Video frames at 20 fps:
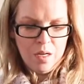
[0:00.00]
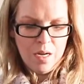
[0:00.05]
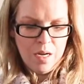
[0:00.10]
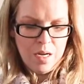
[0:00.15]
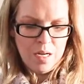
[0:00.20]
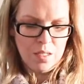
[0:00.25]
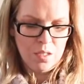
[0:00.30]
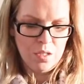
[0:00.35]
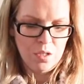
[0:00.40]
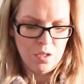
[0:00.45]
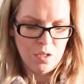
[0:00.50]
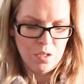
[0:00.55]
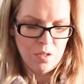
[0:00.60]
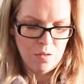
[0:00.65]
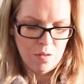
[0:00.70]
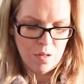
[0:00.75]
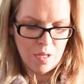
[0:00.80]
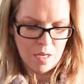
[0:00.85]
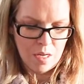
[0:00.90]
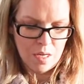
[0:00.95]
And to
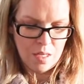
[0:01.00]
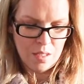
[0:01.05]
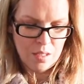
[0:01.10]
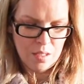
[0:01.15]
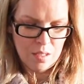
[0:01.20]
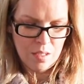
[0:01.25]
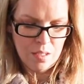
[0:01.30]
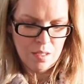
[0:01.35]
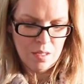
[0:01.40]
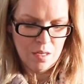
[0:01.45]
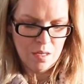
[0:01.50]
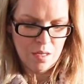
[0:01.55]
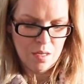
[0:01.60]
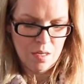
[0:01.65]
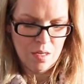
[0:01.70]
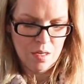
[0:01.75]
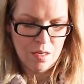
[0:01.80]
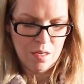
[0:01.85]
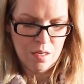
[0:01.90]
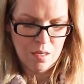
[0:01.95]
do that,
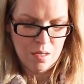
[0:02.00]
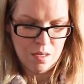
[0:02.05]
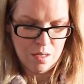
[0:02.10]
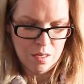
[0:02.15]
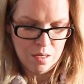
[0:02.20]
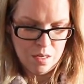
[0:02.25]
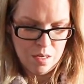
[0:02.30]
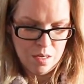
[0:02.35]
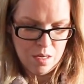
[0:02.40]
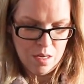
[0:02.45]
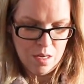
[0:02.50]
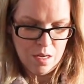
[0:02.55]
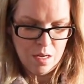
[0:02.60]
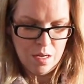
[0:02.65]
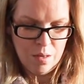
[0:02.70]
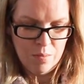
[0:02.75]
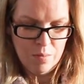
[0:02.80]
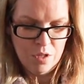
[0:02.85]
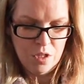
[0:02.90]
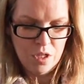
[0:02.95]

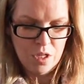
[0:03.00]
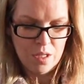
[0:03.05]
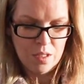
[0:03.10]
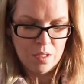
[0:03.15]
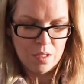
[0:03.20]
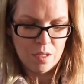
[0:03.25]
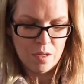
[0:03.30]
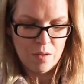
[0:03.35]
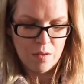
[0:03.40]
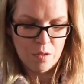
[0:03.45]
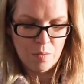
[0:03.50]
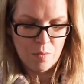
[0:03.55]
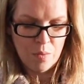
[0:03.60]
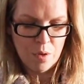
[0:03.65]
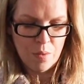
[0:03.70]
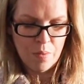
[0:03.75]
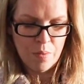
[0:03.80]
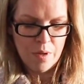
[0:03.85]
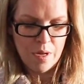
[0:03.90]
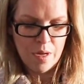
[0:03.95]
I'm just going to
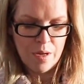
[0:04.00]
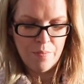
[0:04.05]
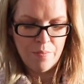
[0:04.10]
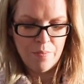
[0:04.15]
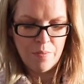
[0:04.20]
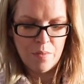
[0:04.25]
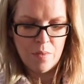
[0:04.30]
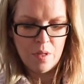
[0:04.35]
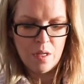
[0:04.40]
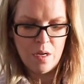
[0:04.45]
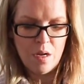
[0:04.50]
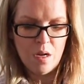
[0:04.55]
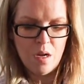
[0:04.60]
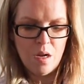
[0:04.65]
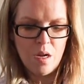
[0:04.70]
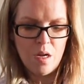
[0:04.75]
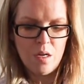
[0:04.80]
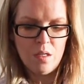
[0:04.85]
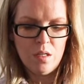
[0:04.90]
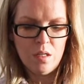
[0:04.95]
pop it
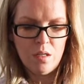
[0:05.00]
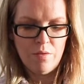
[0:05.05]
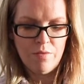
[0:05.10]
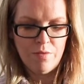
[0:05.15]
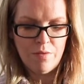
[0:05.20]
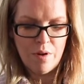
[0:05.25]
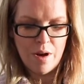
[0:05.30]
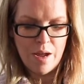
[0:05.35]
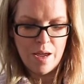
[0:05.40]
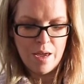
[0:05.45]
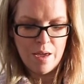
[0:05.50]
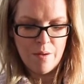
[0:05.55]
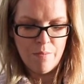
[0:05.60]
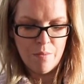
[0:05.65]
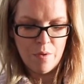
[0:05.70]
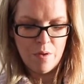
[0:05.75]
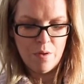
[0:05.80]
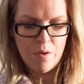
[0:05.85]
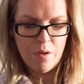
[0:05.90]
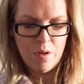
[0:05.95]
under the frame
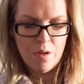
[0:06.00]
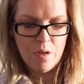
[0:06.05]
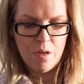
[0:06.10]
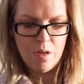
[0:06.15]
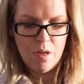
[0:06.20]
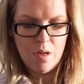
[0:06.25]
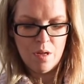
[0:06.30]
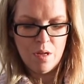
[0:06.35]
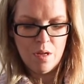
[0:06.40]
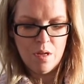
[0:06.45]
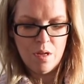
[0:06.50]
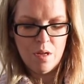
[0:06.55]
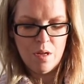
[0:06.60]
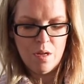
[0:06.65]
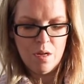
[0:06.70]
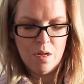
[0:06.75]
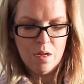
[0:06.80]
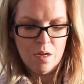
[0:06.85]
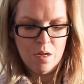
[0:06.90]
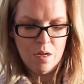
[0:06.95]

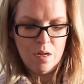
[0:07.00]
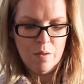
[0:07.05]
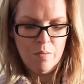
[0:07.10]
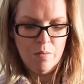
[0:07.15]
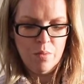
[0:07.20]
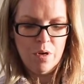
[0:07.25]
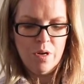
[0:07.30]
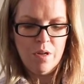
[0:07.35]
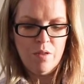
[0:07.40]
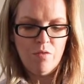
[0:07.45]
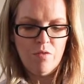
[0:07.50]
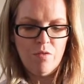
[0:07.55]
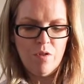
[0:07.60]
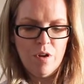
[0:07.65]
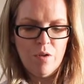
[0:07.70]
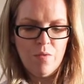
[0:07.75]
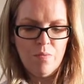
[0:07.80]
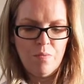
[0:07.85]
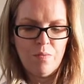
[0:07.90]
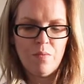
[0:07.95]
and put it
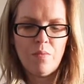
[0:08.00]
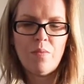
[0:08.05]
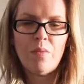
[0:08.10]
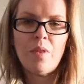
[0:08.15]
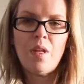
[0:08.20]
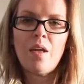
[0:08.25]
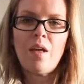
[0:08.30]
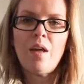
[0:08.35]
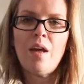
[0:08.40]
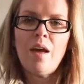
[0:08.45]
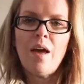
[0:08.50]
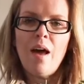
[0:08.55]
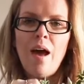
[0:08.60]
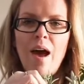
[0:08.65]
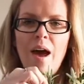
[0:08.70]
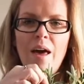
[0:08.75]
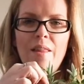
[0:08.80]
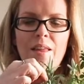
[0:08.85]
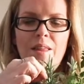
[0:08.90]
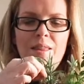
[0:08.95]
through.
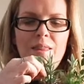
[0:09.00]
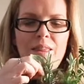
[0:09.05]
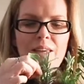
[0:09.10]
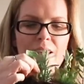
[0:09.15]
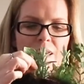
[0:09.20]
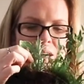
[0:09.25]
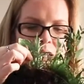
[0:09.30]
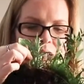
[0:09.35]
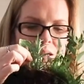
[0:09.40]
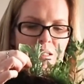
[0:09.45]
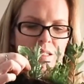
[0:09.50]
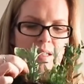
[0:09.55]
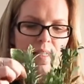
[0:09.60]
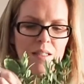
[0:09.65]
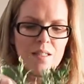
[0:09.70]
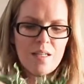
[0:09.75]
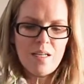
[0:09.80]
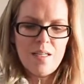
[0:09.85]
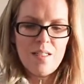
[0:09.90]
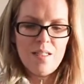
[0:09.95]
And then this
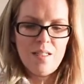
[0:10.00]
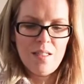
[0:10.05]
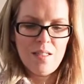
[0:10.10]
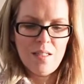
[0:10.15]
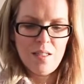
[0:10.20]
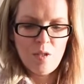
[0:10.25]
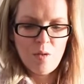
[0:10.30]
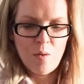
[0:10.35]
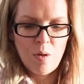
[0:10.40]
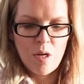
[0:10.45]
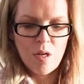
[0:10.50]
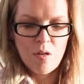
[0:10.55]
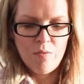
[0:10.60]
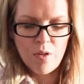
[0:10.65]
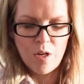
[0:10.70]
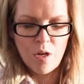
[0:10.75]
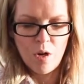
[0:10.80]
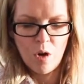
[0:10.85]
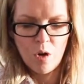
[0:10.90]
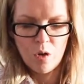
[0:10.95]
is going to sit at 12
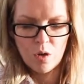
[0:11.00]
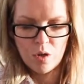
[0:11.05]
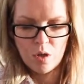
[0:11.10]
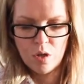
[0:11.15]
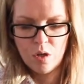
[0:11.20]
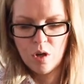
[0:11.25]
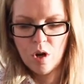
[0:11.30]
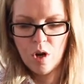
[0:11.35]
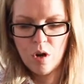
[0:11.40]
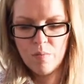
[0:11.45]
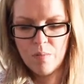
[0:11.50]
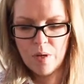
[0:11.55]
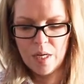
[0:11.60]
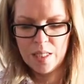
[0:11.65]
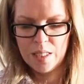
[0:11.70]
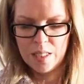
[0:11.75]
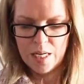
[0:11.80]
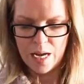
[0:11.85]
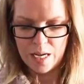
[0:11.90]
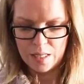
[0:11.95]
o'clock on my
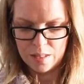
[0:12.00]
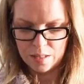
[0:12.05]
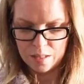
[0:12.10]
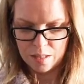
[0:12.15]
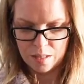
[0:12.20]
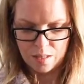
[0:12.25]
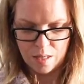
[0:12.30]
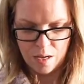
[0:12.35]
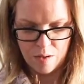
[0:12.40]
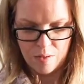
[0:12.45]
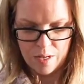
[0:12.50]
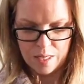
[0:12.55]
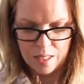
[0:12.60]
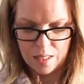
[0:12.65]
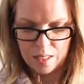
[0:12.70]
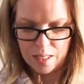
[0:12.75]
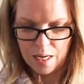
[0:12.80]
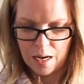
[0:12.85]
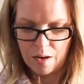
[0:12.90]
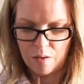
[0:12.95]
desk. So this
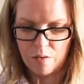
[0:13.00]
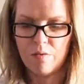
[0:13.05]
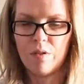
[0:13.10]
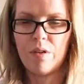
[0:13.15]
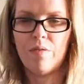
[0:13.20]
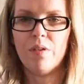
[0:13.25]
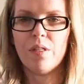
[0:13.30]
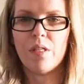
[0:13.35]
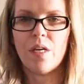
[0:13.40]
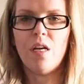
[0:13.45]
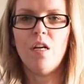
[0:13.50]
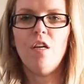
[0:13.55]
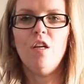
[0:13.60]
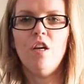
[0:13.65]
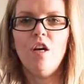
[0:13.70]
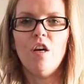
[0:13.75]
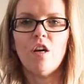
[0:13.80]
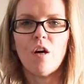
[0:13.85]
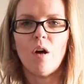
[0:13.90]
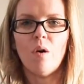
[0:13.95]
is how the wreath is going to
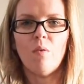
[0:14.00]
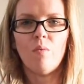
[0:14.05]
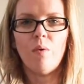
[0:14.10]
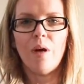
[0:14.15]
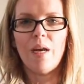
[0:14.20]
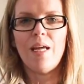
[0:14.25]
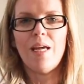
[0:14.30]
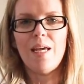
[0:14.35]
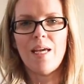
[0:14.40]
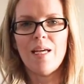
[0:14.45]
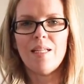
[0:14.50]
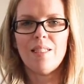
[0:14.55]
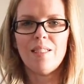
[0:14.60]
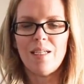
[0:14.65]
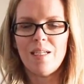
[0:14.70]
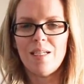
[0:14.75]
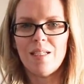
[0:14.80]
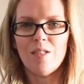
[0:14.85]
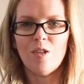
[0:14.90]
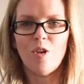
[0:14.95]
look when it
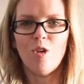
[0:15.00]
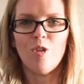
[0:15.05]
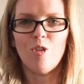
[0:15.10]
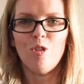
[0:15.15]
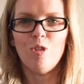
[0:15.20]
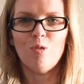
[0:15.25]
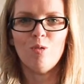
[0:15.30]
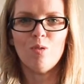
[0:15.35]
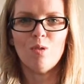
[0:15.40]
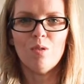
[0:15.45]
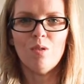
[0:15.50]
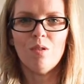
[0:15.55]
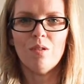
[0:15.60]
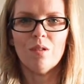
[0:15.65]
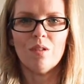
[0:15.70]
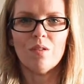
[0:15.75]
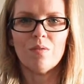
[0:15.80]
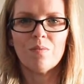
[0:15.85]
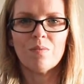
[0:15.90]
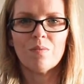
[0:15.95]
is on your
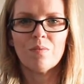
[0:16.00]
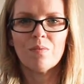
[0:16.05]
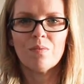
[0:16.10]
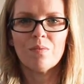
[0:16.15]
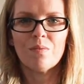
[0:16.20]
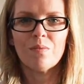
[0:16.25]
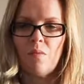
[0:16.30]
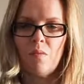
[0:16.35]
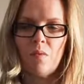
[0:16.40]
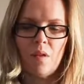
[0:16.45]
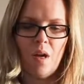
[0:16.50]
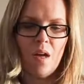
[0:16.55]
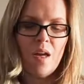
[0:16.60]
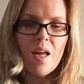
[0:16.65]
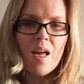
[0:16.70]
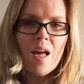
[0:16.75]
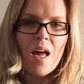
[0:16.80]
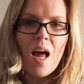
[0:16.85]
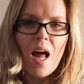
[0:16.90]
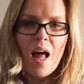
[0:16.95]
door.
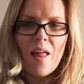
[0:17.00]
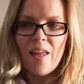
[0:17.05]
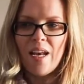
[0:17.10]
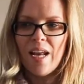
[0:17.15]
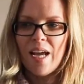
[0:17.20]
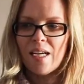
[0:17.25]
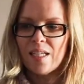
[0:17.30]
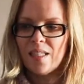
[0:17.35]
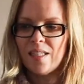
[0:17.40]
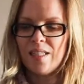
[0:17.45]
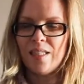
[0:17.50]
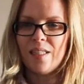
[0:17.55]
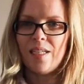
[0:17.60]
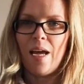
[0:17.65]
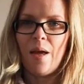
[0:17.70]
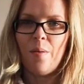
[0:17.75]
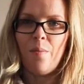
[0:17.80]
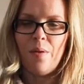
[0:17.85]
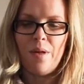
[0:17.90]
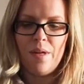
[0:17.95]
The next
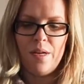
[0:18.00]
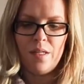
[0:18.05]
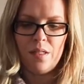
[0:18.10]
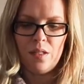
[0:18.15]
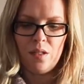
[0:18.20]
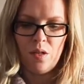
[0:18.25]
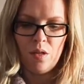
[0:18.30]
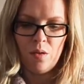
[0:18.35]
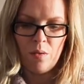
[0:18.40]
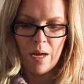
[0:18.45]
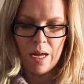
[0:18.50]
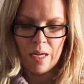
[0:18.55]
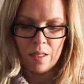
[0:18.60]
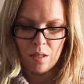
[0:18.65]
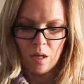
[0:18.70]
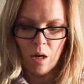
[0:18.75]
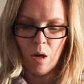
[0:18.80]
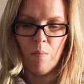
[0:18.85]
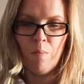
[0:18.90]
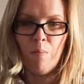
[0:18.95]
step is to add
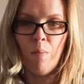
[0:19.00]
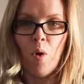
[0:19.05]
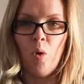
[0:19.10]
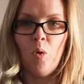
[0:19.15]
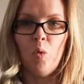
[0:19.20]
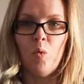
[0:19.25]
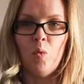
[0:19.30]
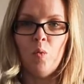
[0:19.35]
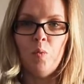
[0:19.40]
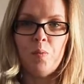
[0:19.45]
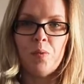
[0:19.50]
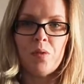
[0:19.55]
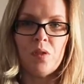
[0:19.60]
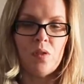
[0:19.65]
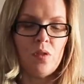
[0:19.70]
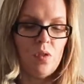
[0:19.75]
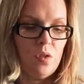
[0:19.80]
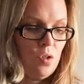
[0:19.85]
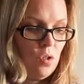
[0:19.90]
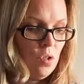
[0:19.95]
our
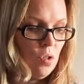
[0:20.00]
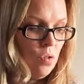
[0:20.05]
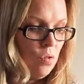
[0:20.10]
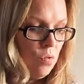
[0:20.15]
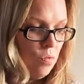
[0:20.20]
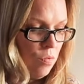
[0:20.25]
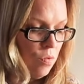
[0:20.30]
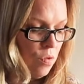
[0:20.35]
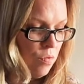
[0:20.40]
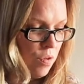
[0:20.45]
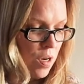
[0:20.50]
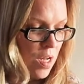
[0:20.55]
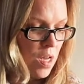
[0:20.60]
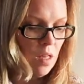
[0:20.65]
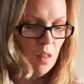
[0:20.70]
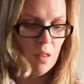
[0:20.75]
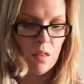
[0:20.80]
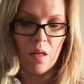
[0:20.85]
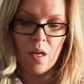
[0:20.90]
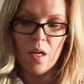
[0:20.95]
bulbs to the
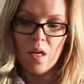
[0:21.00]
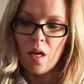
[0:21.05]
wreath.